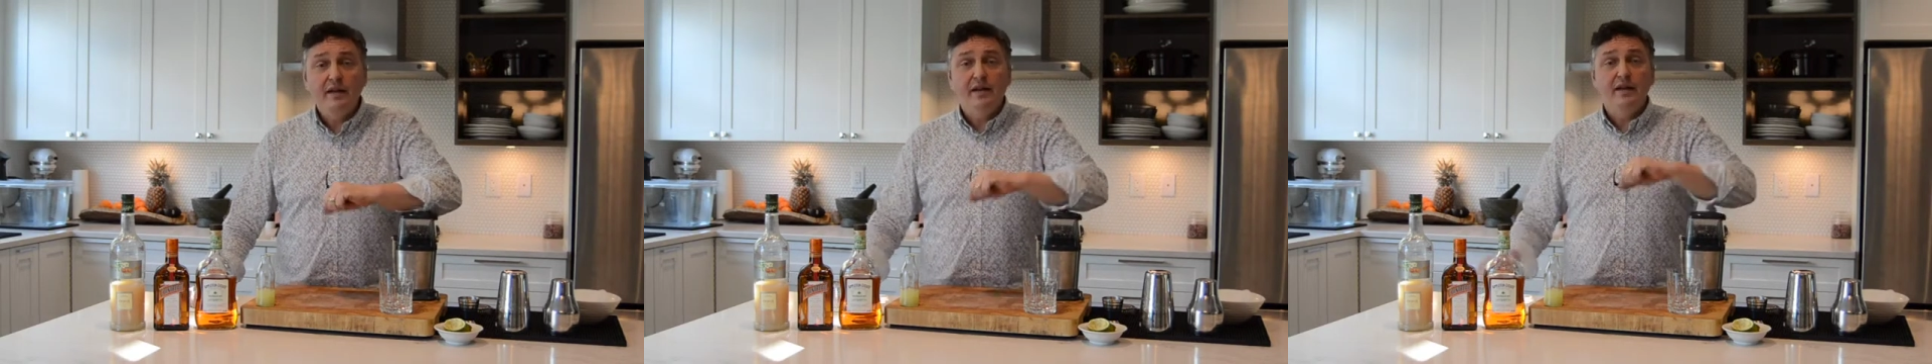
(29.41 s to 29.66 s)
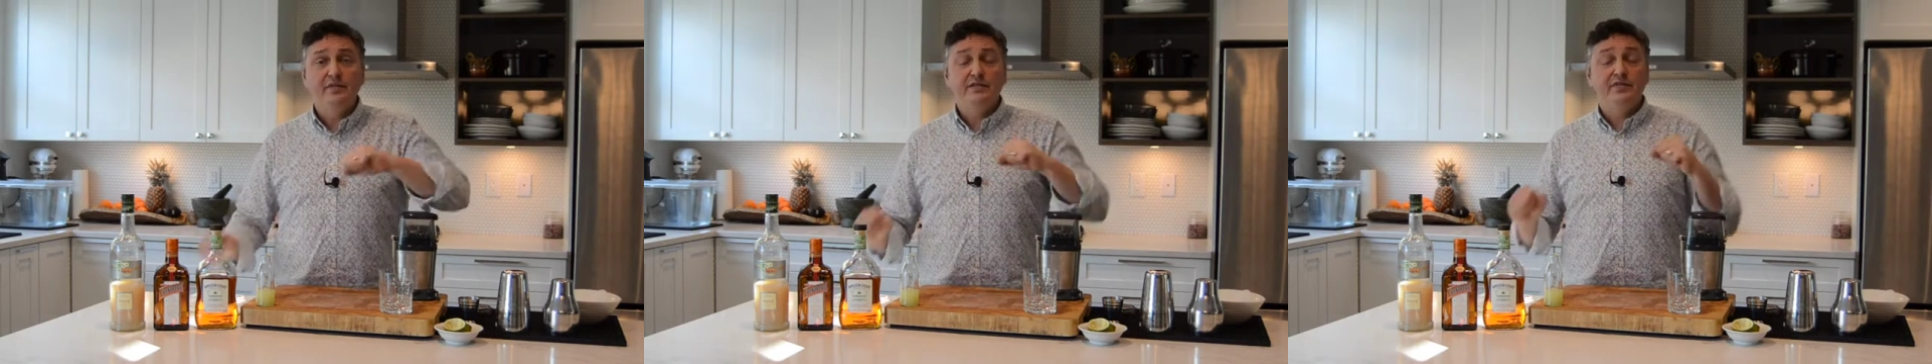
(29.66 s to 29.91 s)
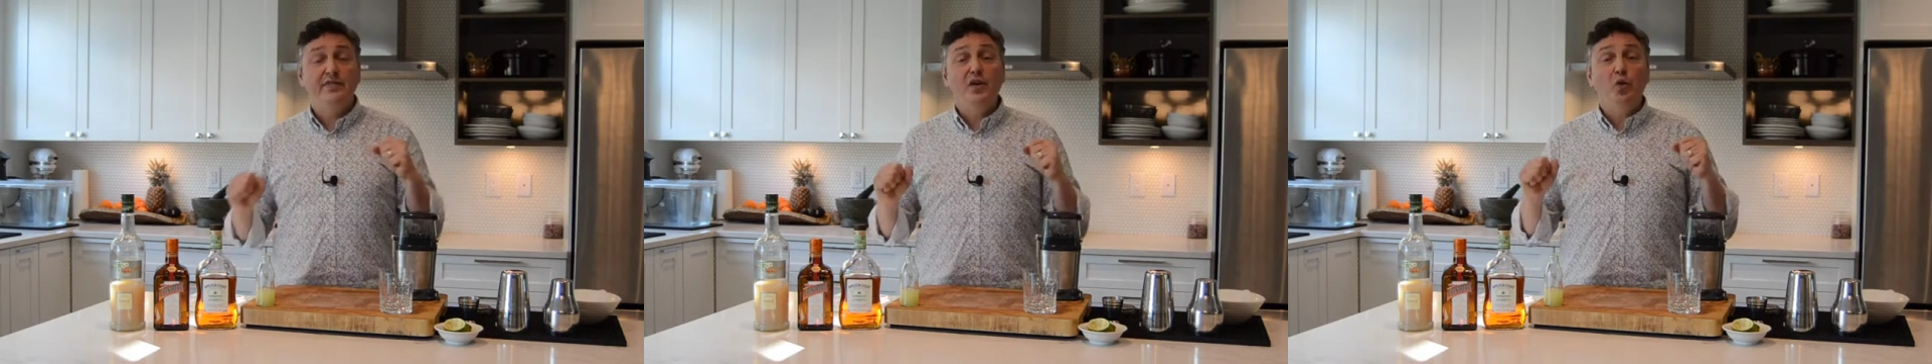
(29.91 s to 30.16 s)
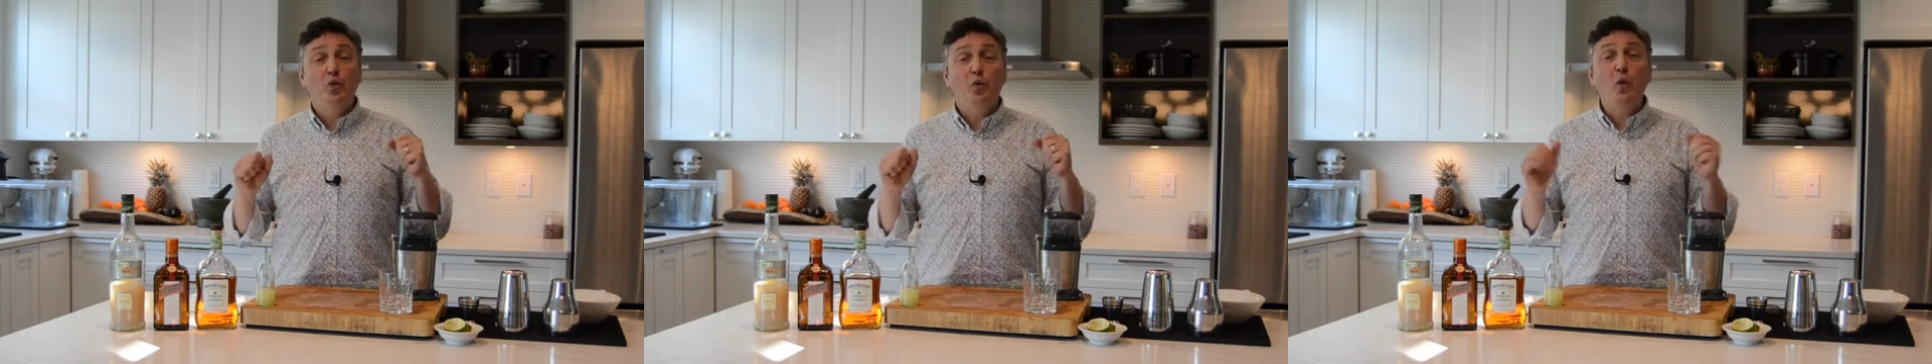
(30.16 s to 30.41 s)
is the
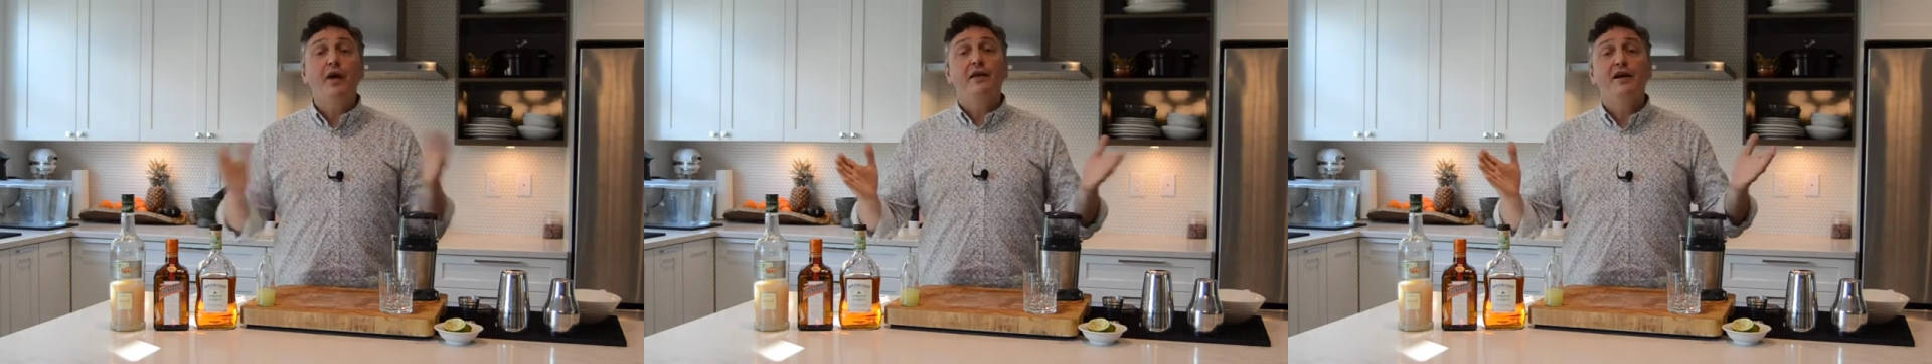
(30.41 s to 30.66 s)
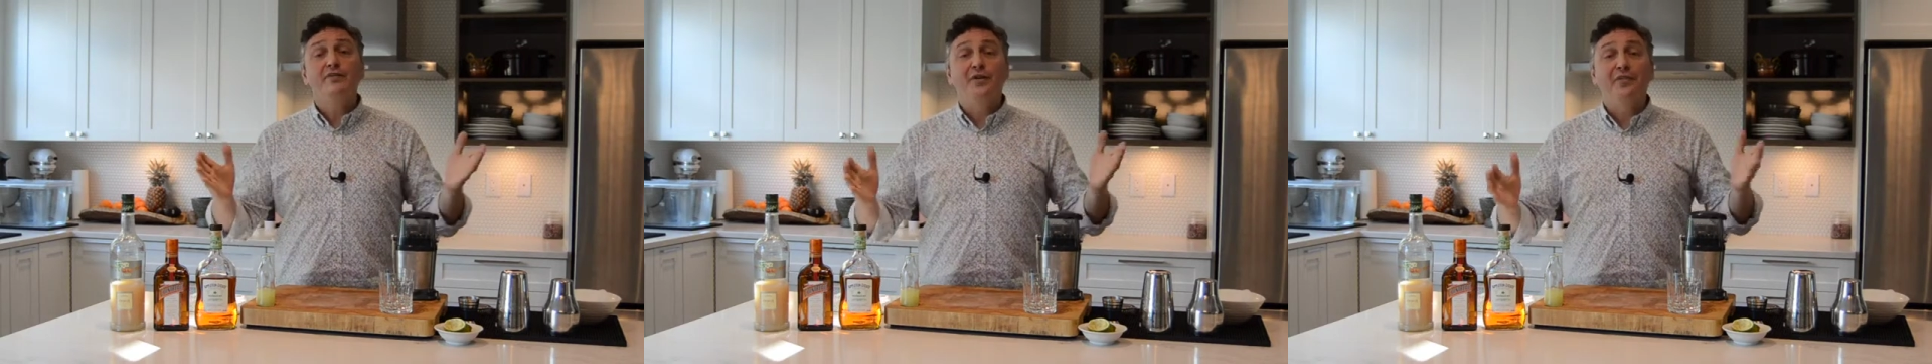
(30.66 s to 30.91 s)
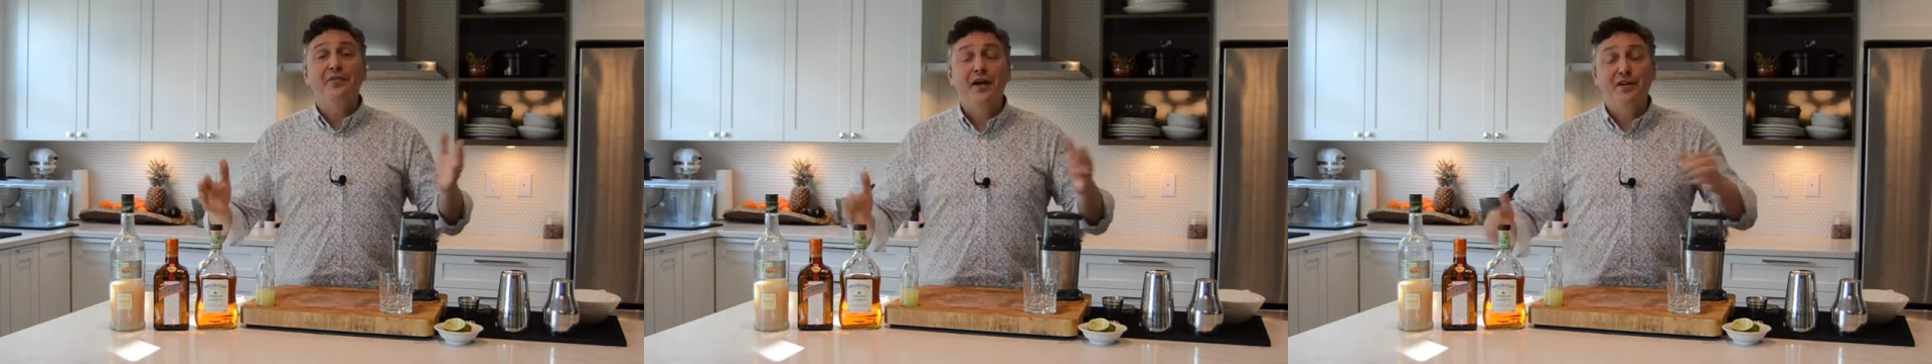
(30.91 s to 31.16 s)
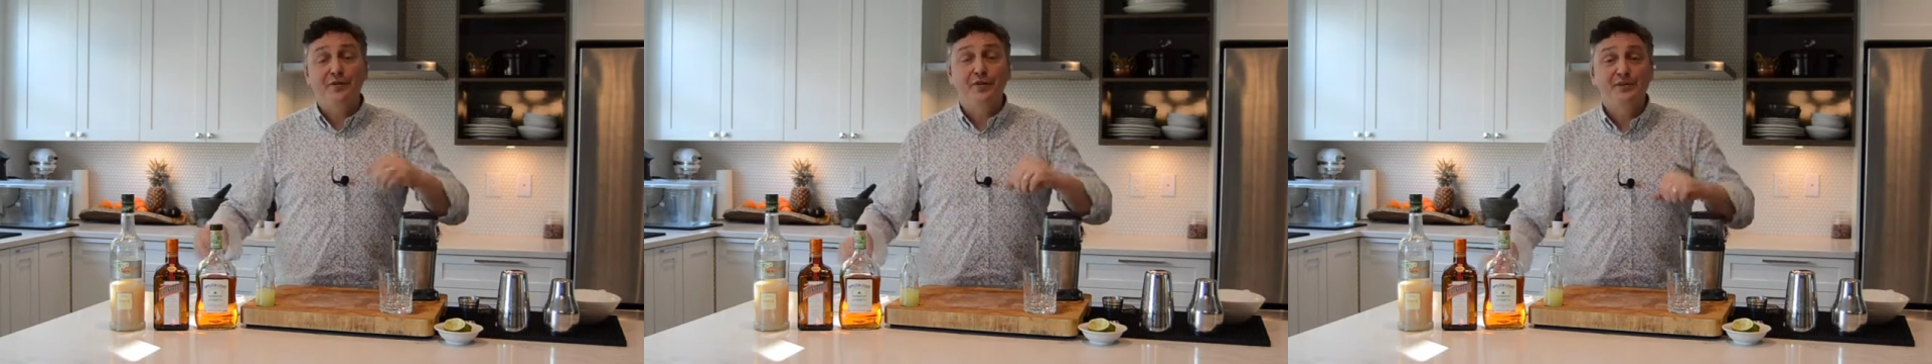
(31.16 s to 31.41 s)
100th
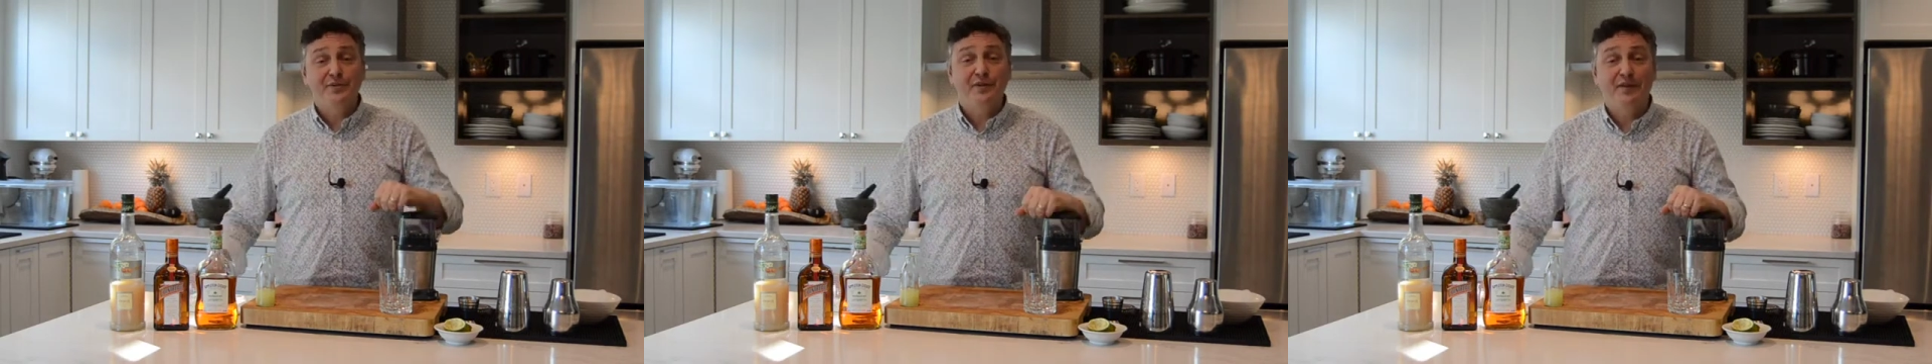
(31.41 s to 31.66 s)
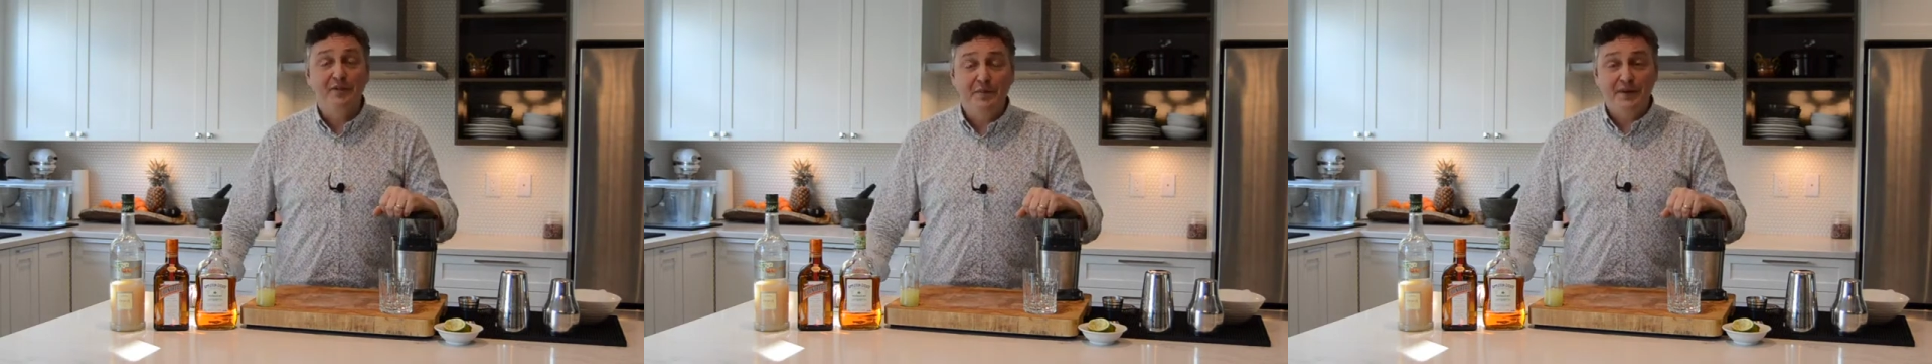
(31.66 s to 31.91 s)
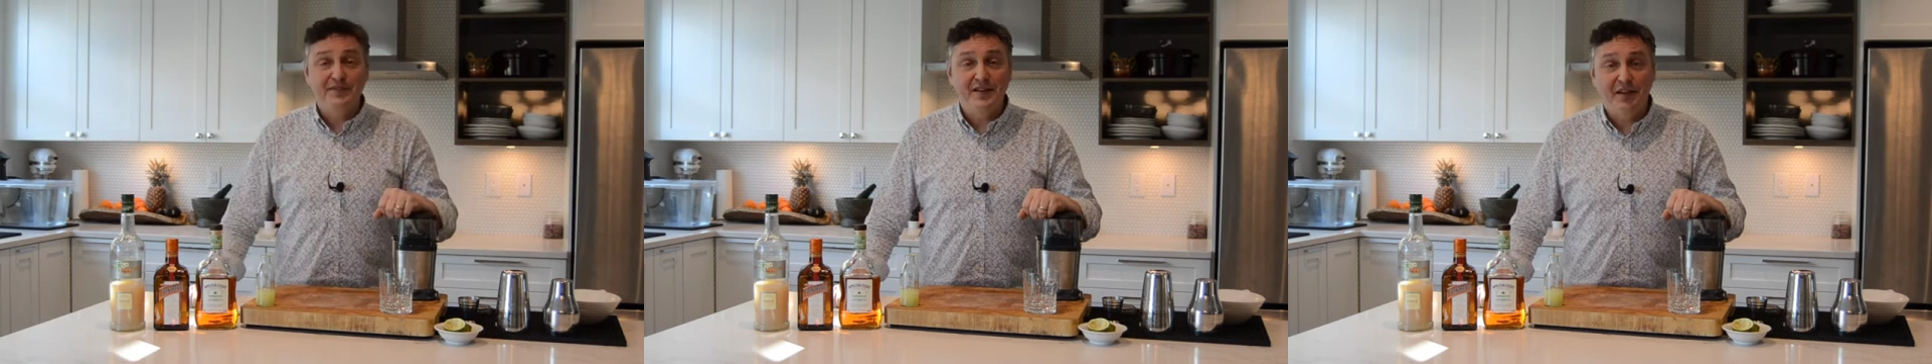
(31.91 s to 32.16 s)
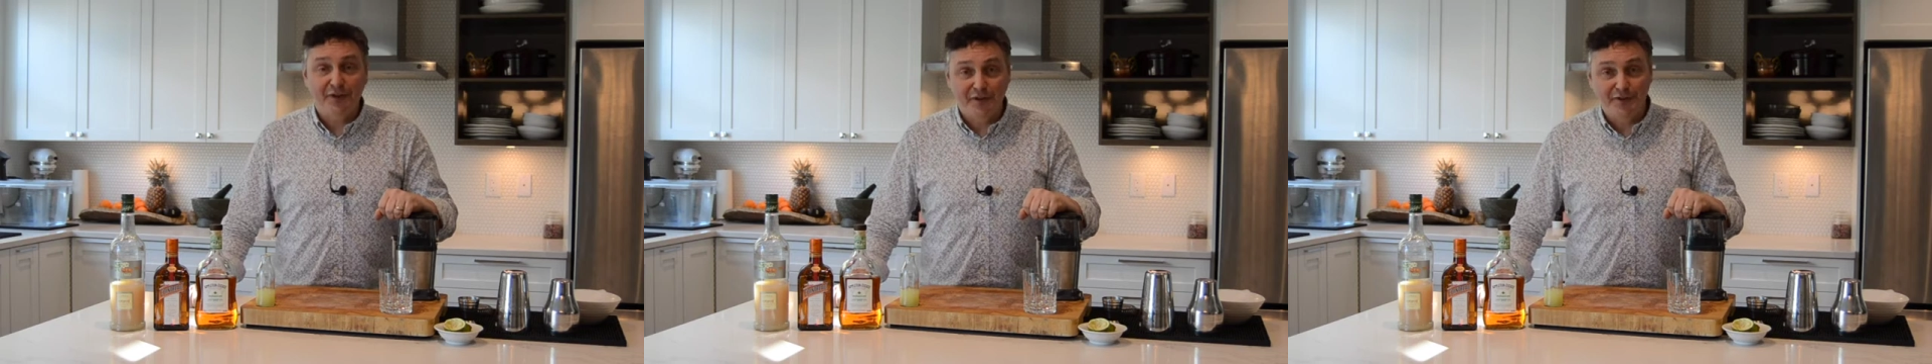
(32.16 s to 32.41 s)
anniversary of the BC
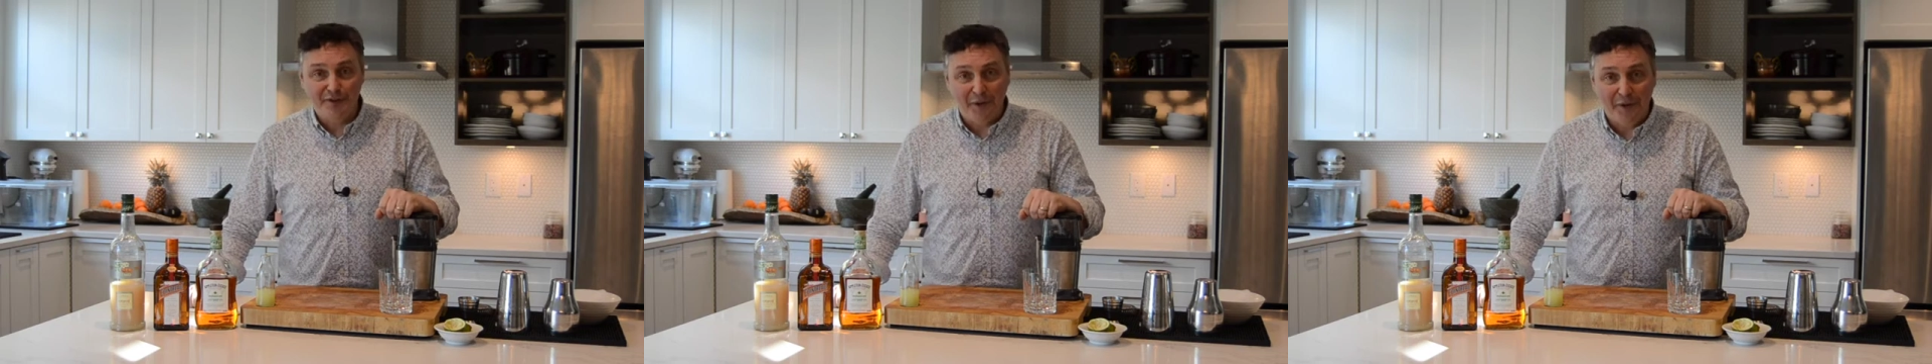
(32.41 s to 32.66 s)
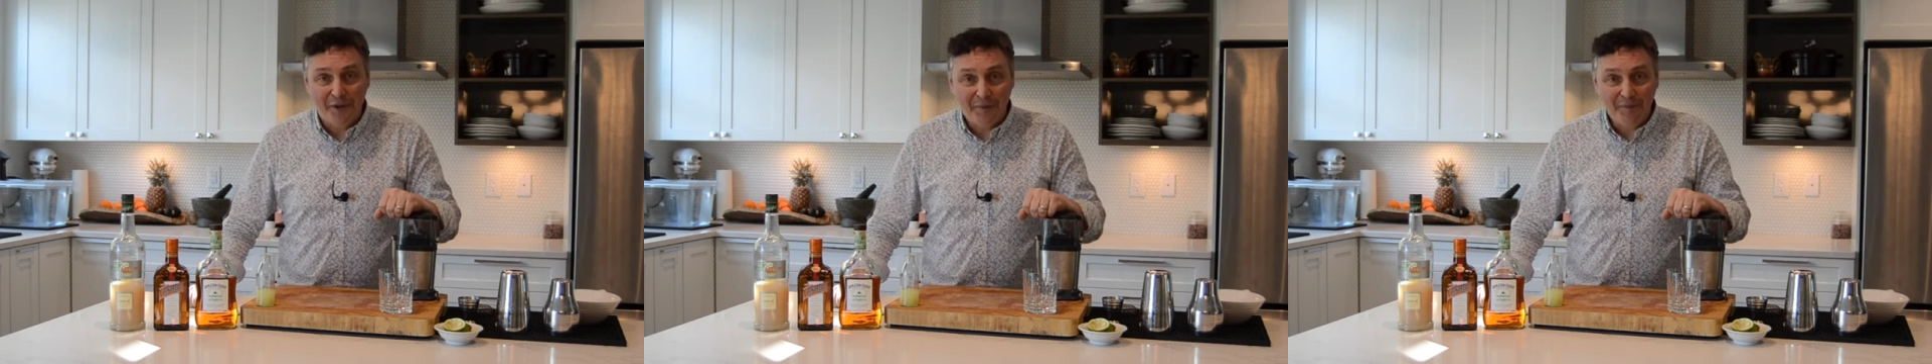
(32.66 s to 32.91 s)
Liquor Store.